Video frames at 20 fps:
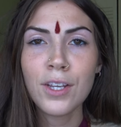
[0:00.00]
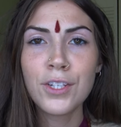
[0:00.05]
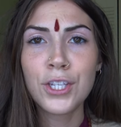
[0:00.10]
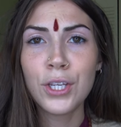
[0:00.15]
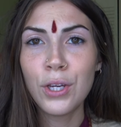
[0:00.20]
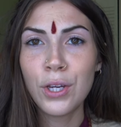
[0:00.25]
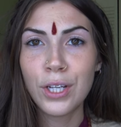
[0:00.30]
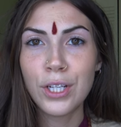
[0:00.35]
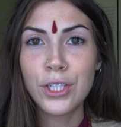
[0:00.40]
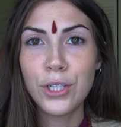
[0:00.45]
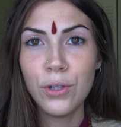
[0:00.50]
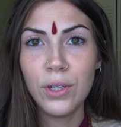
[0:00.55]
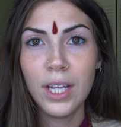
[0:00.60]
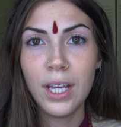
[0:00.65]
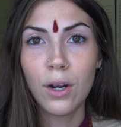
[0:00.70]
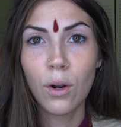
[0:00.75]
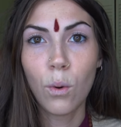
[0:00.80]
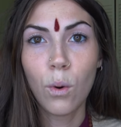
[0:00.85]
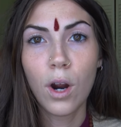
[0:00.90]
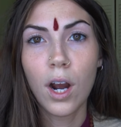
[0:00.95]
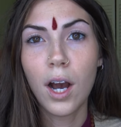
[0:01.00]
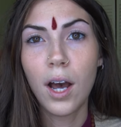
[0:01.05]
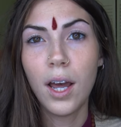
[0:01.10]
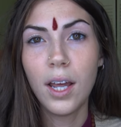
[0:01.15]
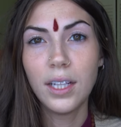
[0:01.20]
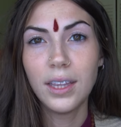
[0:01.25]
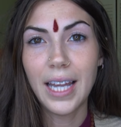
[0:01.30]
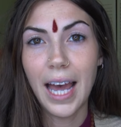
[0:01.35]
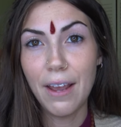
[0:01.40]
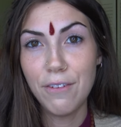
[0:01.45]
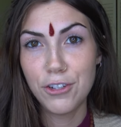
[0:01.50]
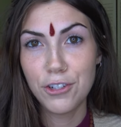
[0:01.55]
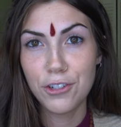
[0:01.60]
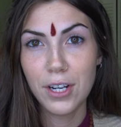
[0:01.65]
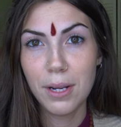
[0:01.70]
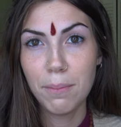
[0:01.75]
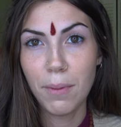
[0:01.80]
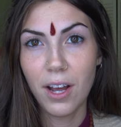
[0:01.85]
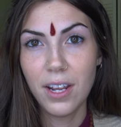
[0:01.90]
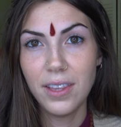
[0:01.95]
So you can tune in or on live
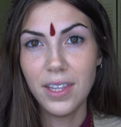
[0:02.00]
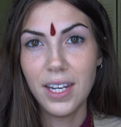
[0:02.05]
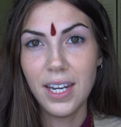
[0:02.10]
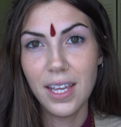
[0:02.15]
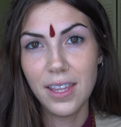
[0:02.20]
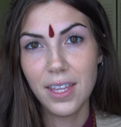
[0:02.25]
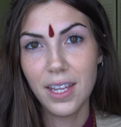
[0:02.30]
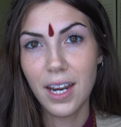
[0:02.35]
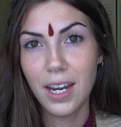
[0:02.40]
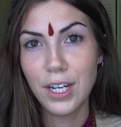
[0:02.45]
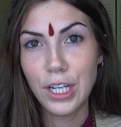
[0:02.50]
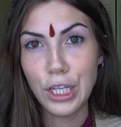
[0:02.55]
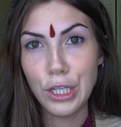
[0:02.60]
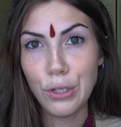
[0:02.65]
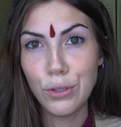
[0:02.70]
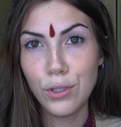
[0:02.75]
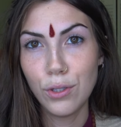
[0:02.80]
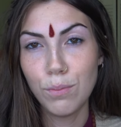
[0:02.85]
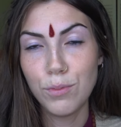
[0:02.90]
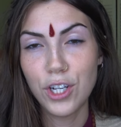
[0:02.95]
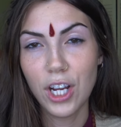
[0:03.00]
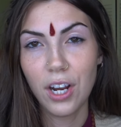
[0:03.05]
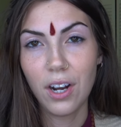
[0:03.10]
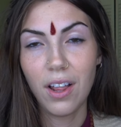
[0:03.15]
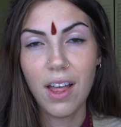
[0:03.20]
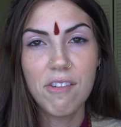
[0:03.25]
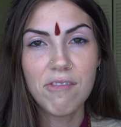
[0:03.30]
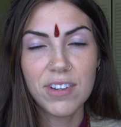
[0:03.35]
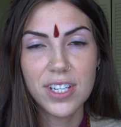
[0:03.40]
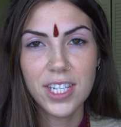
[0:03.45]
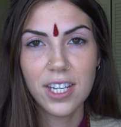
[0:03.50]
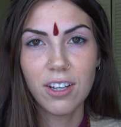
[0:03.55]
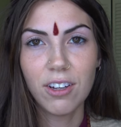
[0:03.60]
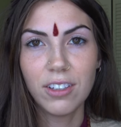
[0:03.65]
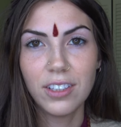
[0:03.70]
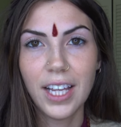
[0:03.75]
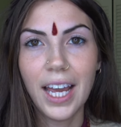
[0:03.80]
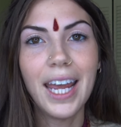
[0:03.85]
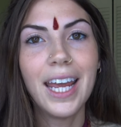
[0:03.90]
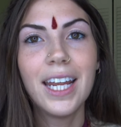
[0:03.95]
stream on the Nithyananda YouTube channel every
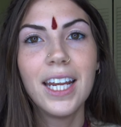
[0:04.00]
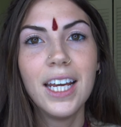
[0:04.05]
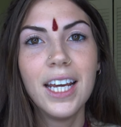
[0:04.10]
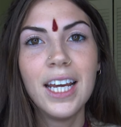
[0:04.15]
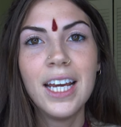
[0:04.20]
single night.